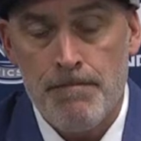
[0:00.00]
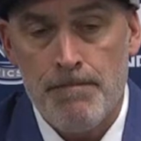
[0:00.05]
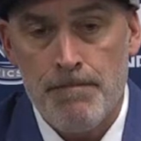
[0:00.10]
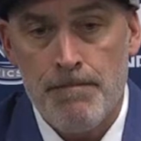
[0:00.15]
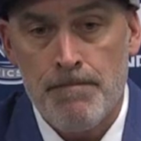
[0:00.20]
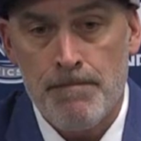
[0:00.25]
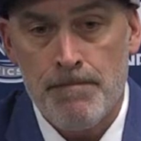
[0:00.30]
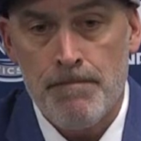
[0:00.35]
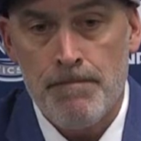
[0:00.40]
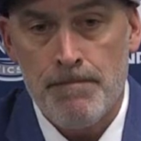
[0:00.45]
of
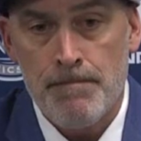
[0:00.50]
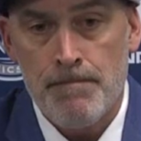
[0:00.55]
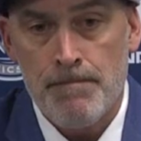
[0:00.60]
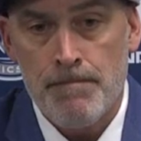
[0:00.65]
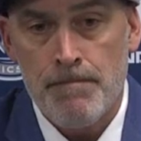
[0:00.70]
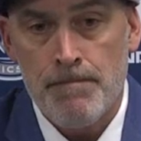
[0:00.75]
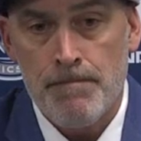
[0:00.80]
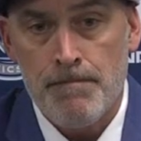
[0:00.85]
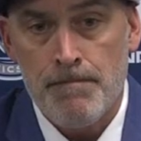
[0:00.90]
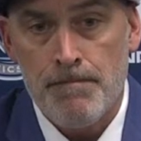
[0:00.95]
the fact that he
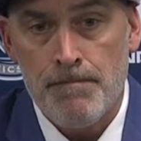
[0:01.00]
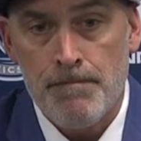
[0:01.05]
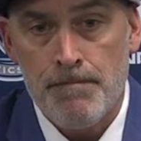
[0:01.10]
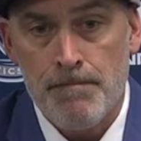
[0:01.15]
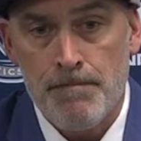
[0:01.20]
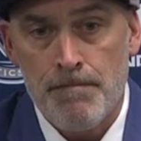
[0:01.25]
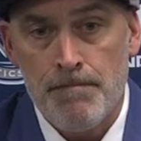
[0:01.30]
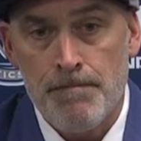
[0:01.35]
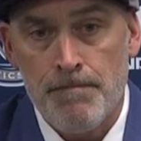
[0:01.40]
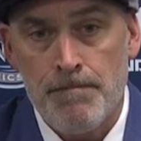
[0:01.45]
played a year
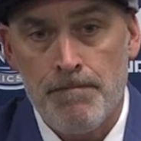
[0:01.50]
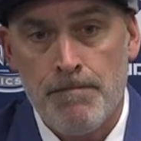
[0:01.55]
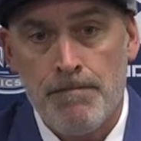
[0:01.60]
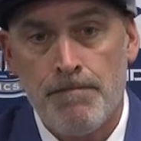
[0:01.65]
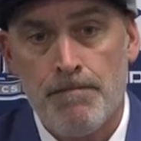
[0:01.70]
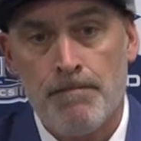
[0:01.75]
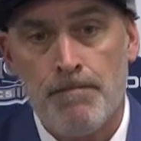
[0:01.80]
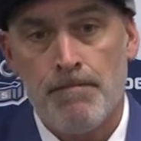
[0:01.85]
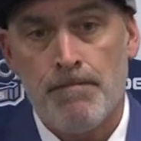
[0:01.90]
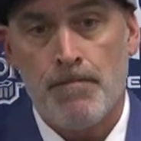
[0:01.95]
of junior
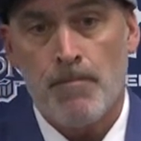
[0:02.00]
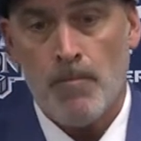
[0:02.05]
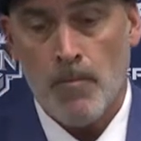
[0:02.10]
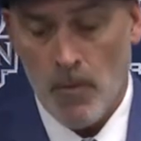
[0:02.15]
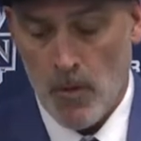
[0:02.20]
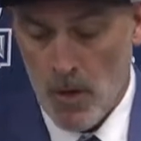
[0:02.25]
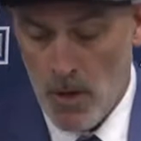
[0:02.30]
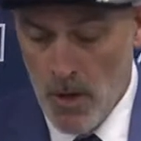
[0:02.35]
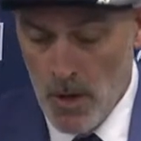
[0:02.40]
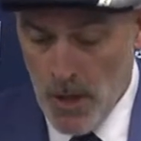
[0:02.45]
college
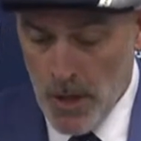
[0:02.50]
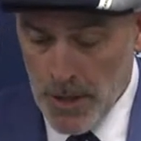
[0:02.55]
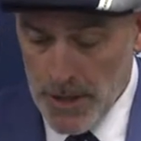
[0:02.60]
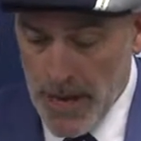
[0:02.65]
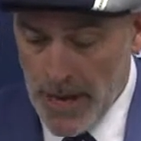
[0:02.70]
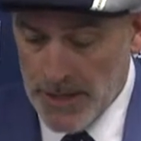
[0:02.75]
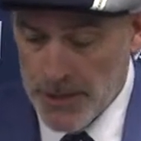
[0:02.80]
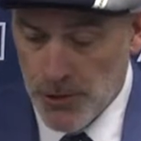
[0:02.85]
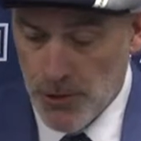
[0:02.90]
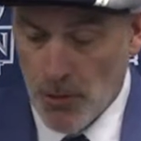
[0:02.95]
football?
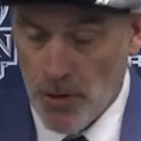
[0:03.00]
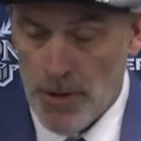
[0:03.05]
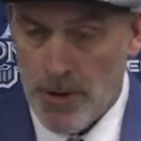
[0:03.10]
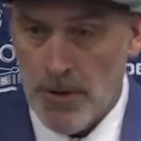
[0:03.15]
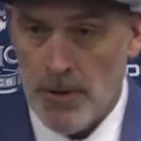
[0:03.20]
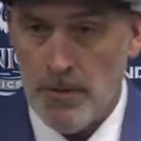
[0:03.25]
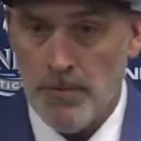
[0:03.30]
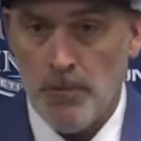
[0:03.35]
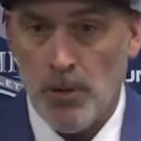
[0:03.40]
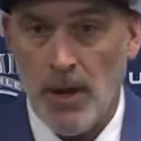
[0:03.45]
Yeah,
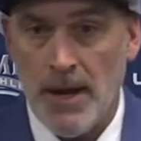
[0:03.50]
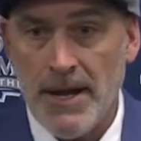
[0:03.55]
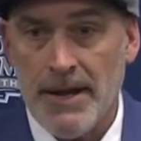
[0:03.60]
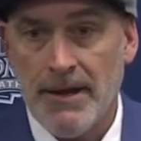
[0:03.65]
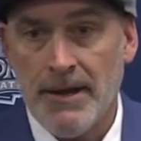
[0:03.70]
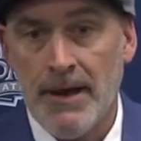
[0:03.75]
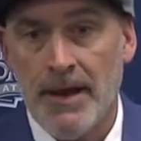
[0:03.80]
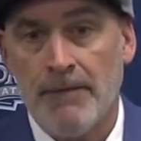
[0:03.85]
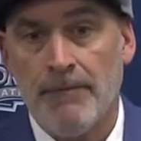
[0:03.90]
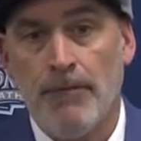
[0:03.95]
Jordan played
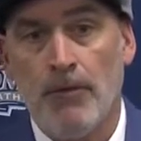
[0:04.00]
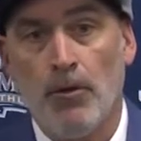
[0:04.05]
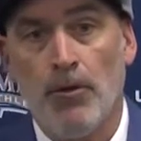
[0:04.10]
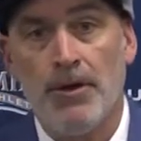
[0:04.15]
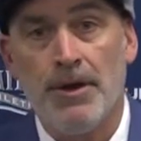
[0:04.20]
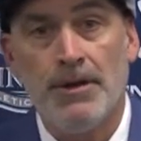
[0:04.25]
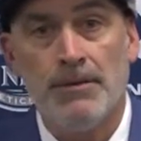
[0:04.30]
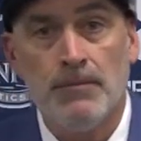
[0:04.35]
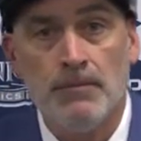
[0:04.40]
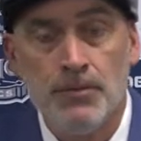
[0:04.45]
at, at
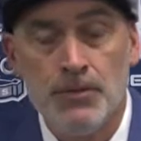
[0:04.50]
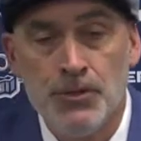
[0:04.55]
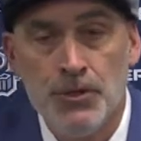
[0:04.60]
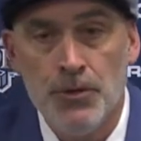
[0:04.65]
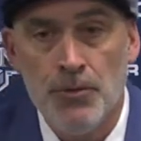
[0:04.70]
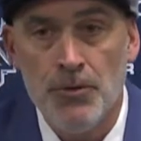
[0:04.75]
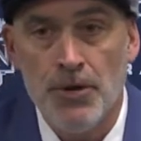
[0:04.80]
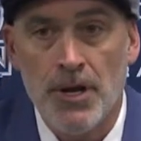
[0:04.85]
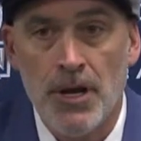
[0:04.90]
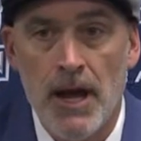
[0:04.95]
Fullerton
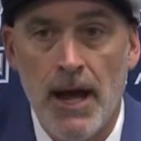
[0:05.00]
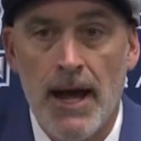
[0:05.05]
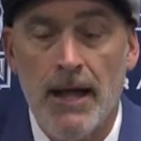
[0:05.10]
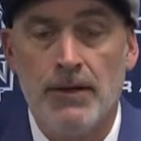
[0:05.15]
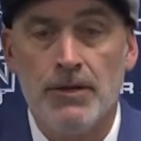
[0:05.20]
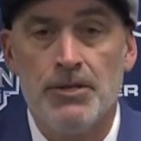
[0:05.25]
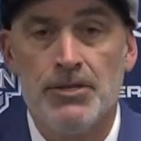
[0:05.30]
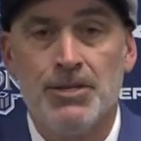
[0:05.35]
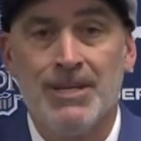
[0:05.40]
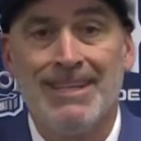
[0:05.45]
Junior
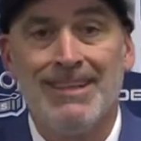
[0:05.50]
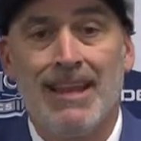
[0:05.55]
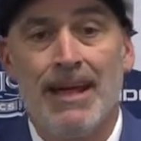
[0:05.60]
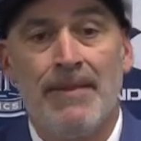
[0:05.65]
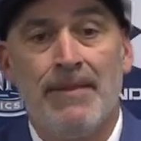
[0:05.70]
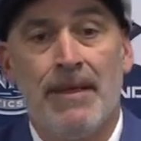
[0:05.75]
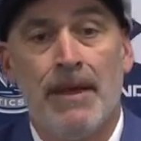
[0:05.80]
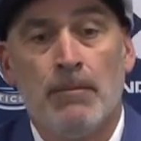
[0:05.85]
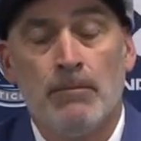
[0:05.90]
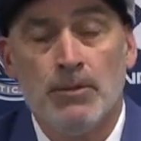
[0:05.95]
College. He
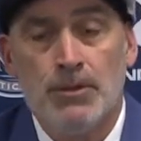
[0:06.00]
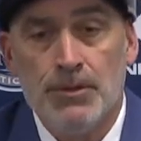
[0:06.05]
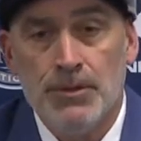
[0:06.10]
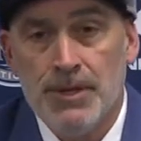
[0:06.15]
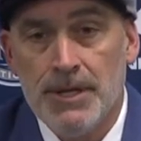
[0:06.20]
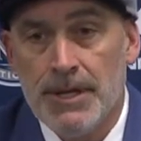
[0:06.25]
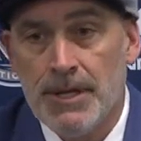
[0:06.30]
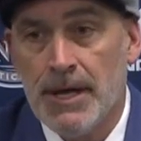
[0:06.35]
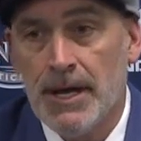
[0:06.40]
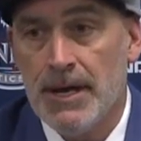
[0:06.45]
led them to
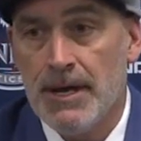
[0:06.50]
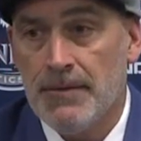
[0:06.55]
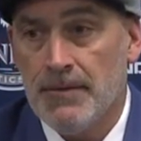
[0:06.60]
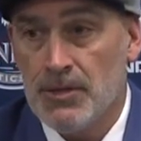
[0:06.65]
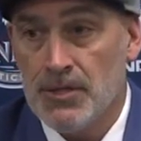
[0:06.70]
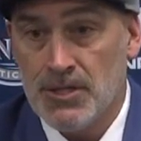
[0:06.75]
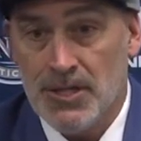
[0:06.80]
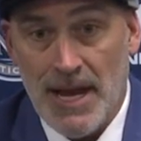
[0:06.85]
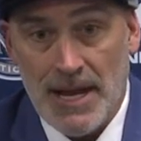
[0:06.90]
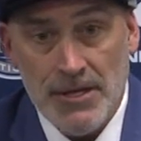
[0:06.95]
the uh,
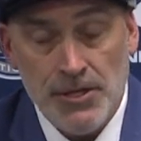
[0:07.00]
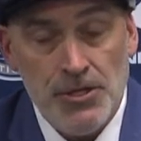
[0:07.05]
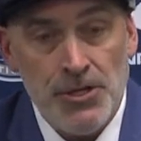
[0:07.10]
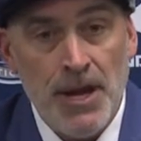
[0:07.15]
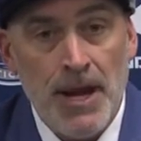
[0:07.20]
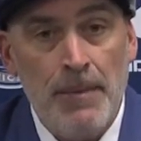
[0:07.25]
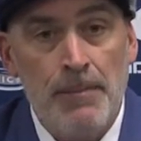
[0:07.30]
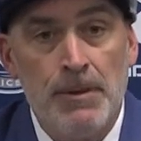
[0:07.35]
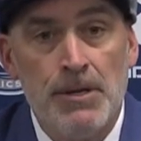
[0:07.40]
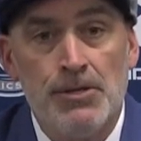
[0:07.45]
the state
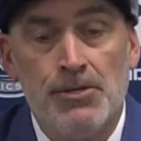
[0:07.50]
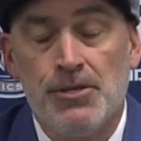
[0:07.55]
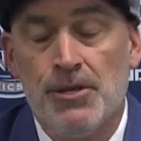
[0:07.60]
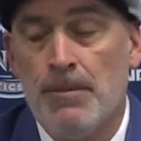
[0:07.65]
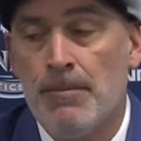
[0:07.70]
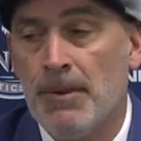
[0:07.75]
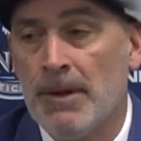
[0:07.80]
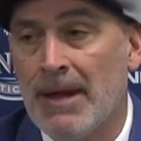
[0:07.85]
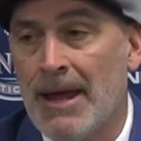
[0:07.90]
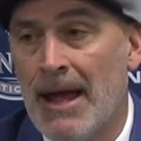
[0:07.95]

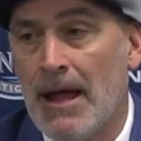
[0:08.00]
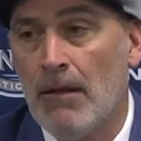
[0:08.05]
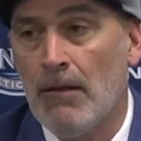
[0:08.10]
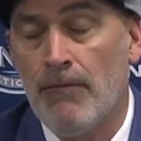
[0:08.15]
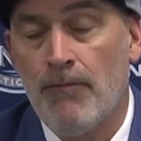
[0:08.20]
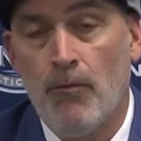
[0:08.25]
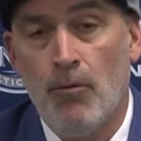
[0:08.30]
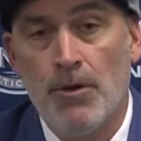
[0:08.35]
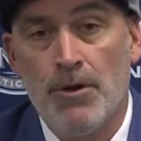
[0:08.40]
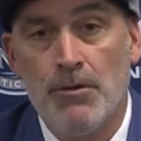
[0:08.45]
championship in
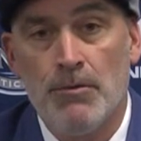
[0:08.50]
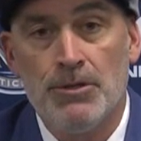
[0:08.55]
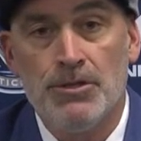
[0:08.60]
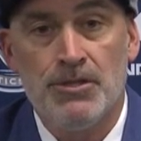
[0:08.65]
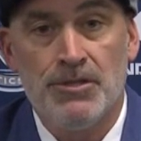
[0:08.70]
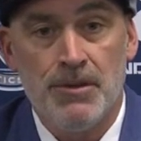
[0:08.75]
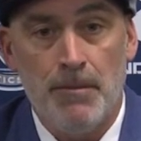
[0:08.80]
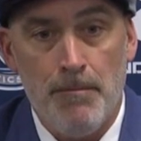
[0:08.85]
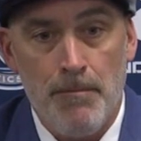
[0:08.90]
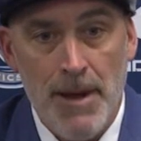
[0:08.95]
California, which
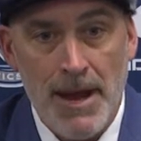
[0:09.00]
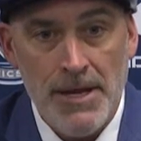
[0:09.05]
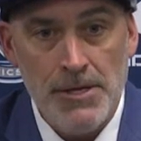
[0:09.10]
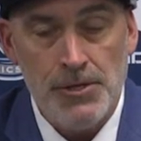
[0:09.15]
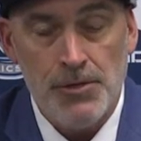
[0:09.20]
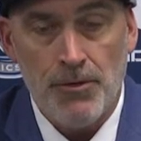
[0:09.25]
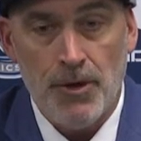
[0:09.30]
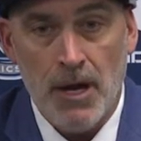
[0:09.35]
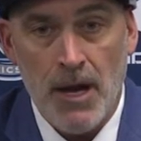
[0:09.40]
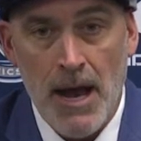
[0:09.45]
is a
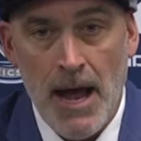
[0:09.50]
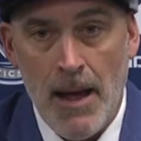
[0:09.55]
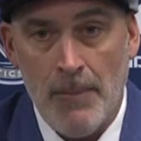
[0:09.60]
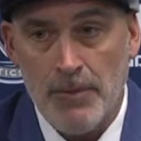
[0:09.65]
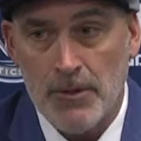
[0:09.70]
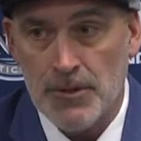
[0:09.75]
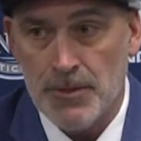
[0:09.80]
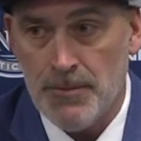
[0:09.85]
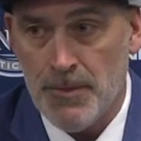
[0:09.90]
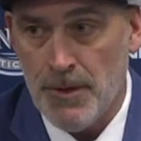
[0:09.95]
major
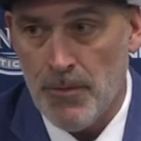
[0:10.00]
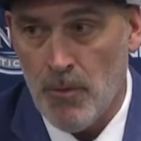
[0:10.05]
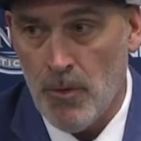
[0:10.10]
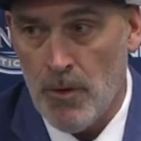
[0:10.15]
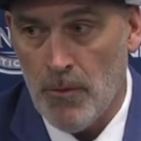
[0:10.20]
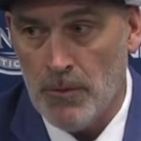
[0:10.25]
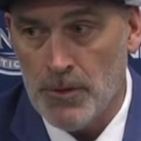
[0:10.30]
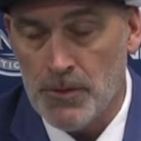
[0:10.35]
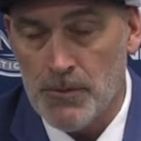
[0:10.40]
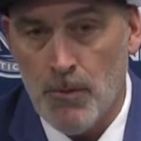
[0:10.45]
accomplishment.
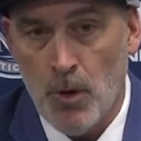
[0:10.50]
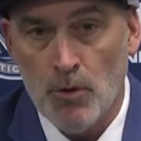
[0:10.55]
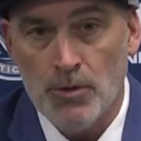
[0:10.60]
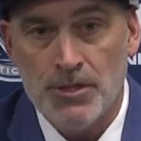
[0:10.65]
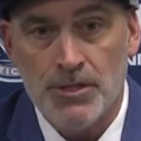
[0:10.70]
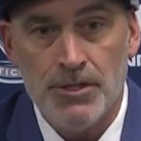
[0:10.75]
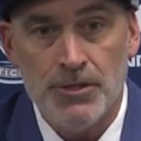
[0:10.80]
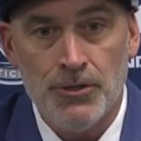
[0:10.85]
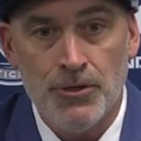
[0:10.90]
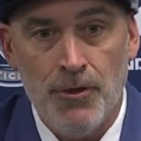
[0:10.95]
What was
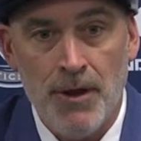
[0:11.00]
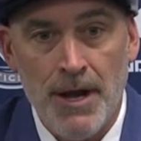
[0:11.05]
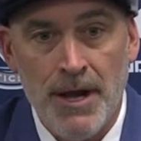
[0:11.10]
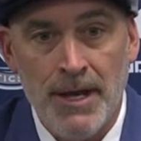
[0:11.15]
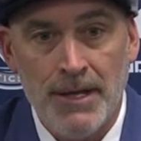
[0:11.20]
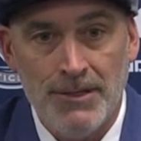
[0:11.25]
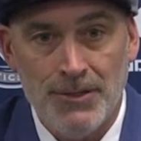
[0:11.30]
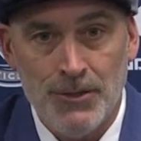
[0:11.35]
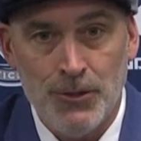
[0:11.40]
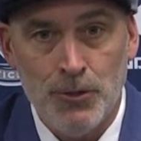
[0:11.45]
most
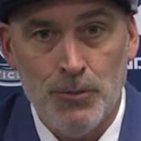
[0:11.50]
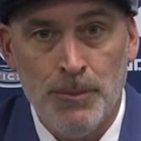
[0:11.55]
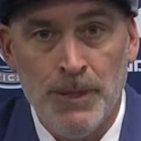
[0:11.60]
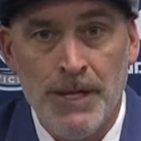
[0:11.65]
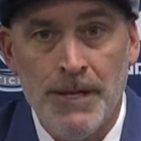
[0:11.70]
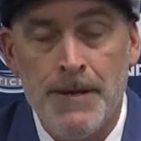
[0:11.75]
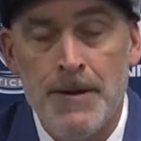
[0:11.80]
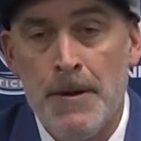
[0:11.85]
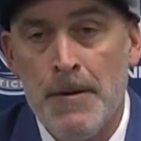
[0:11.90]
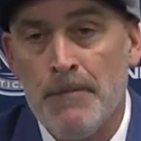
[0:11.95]
intriguing to
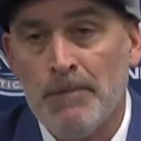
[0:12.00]
me